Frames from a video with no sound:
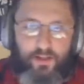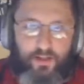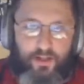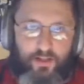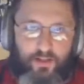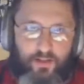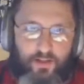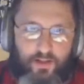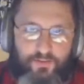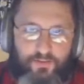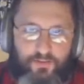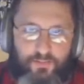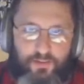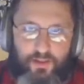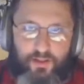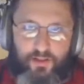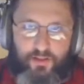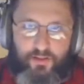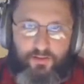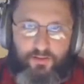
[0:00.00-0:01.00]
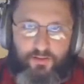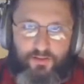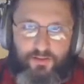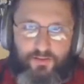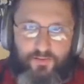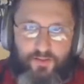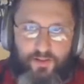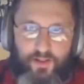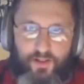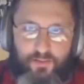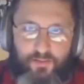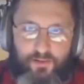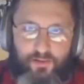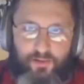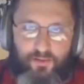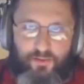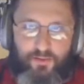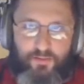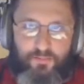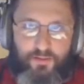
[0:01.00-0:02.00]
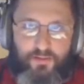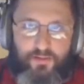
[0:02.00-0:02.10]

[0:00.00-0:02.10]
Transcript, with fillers: I'll have to probably increase the volume a little bit.